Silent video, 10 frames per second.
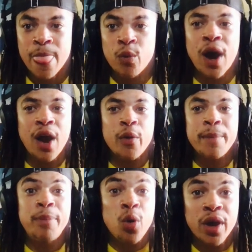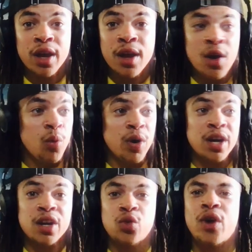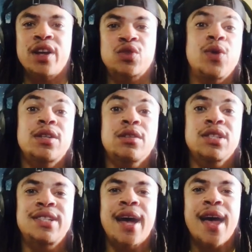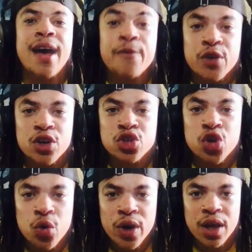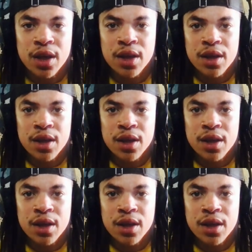Why are we booing one of the greatest wrestlers to ever do it?